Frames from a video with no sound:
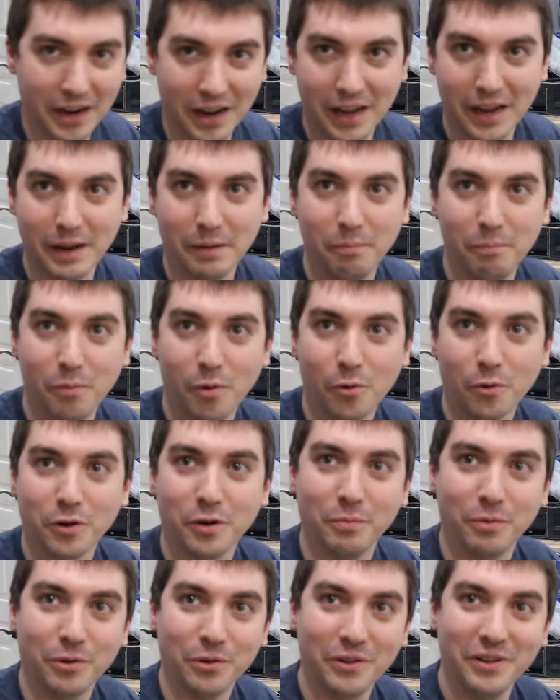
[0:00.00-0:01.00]
a
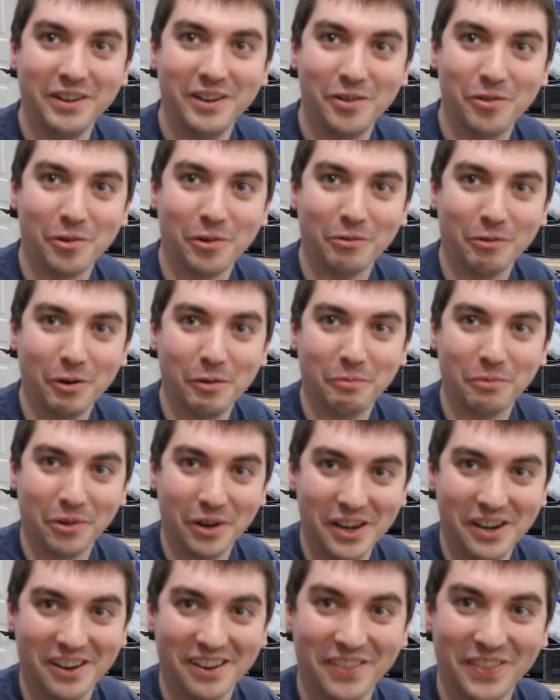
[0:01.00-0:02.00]
portable core rope
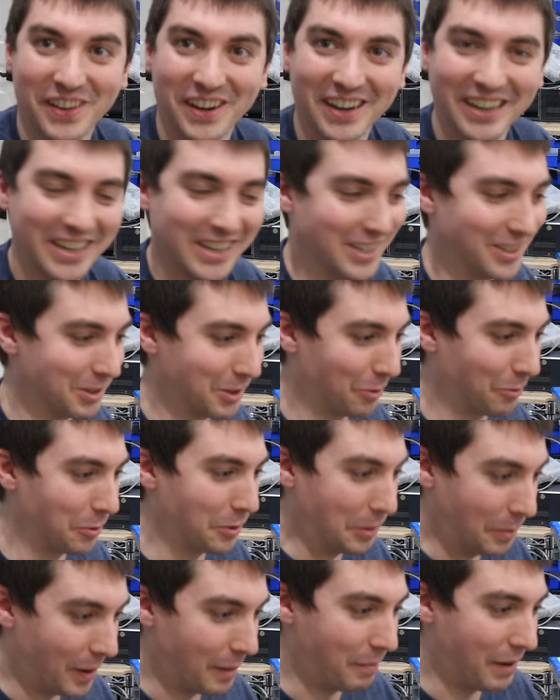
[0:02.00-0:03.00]
reader that I can just throw
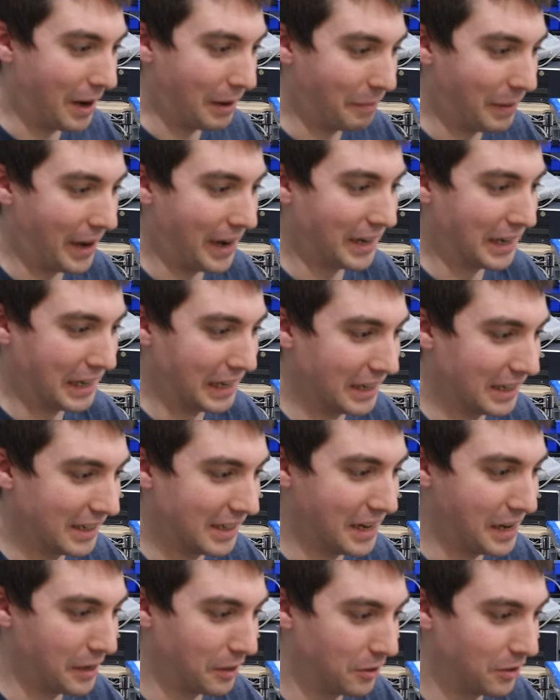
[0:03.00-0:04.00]
in my backpack and
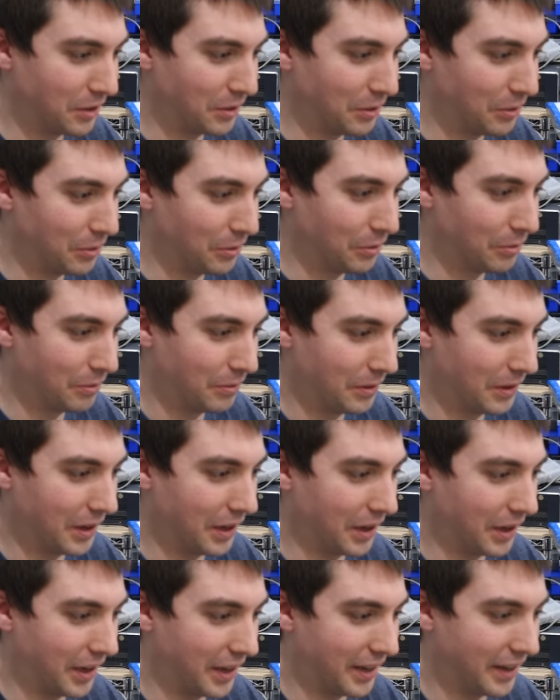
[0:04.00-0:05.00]
take to
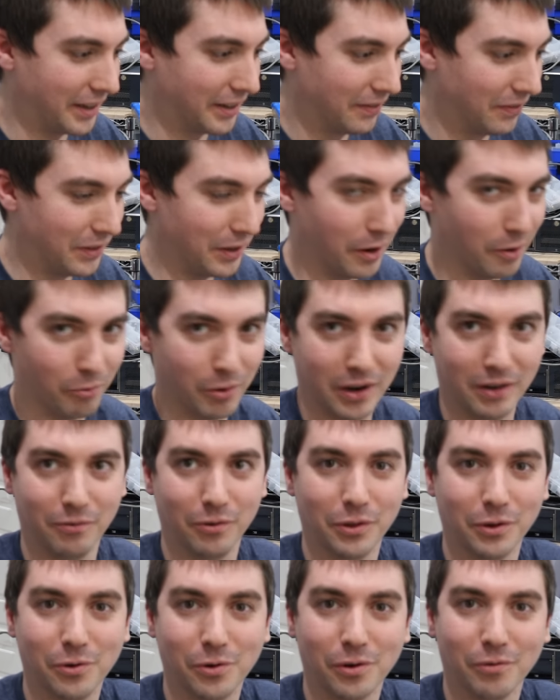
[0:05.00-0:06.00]
uh, you know, wherever
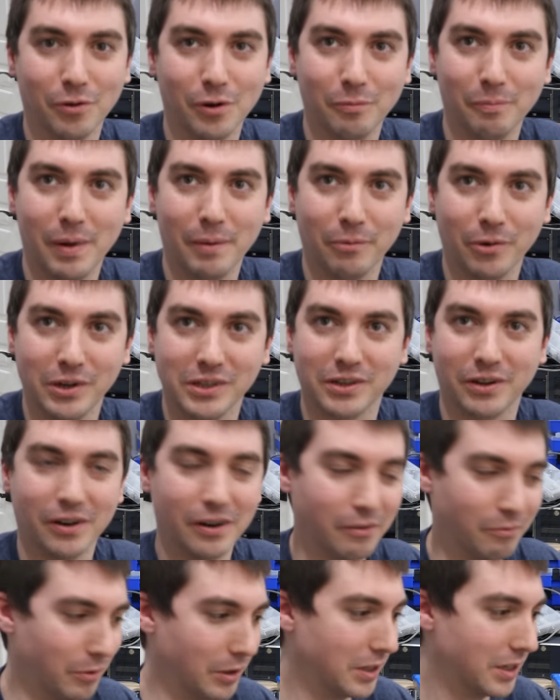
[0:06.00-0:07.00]
the core rope memories
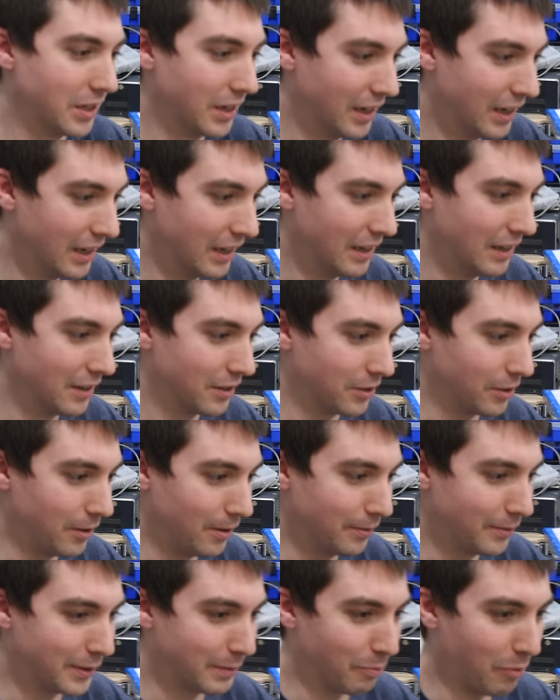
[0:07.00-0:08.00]
are, which
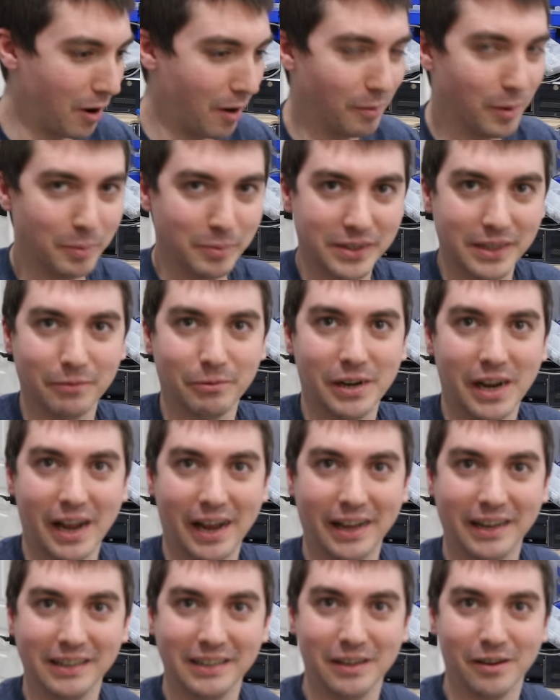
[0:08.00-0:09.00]
solves problems that we
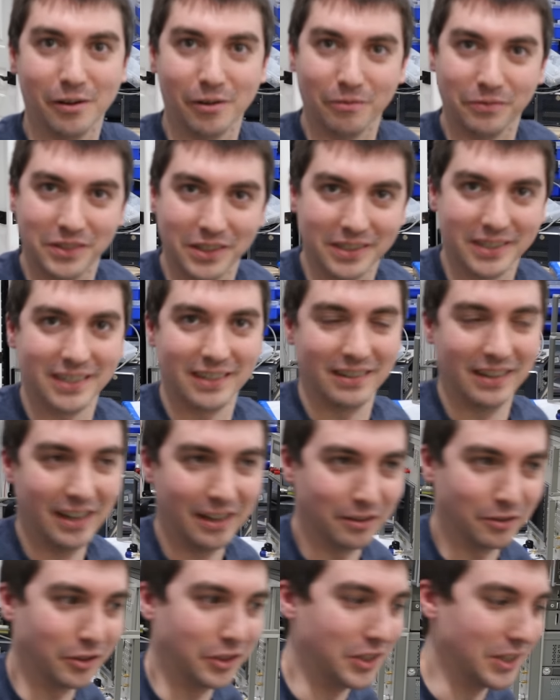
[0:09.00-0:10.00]
had, you know, just
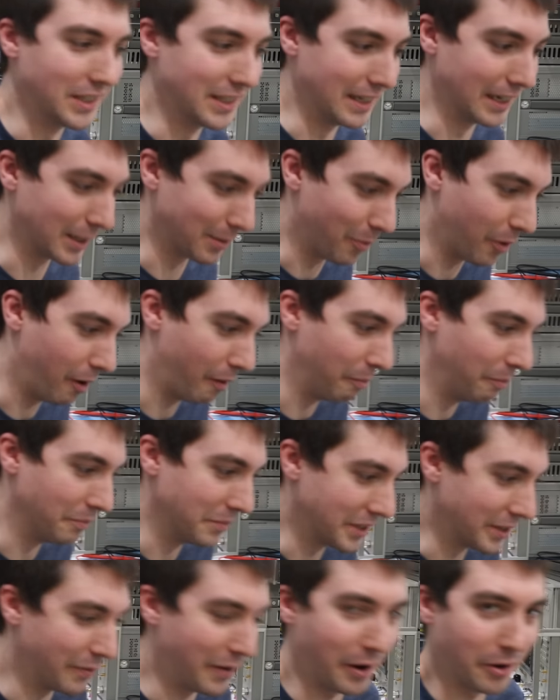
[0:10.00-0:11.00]
logistics
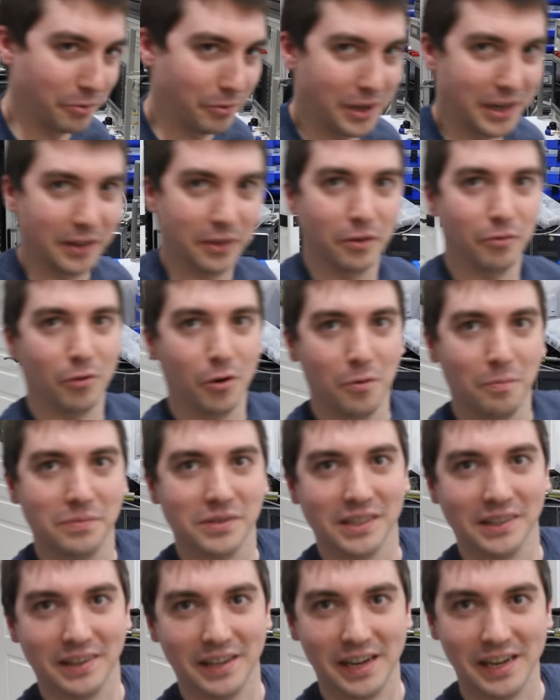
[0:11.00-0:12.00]
problems of how do we get the ropes
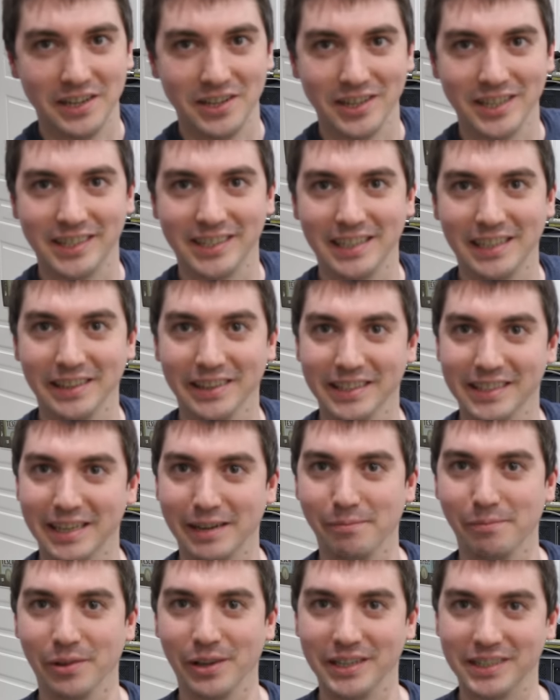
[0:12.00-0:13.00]
and the A G C in the
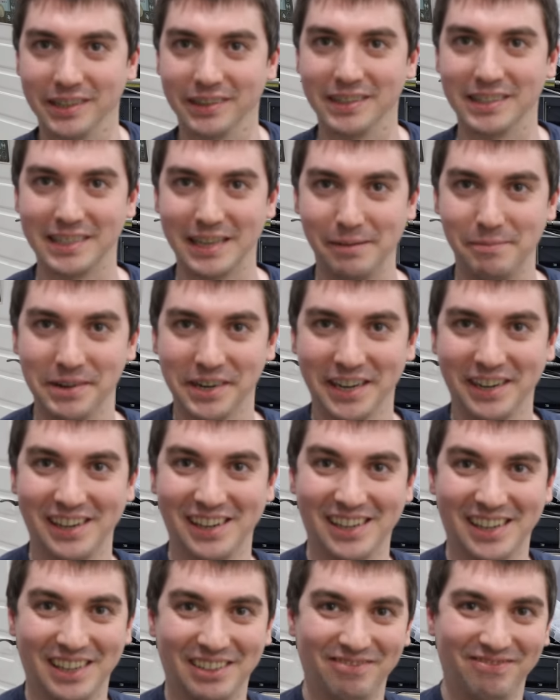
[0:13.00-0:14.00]
same place at the same
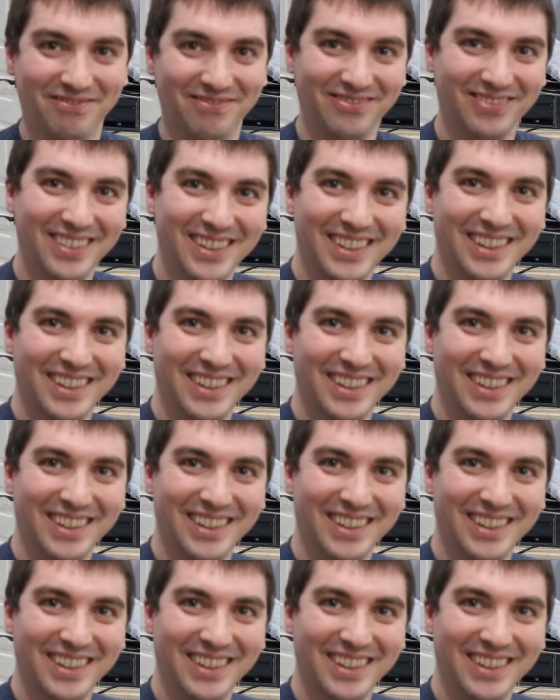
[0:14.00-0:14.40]
time.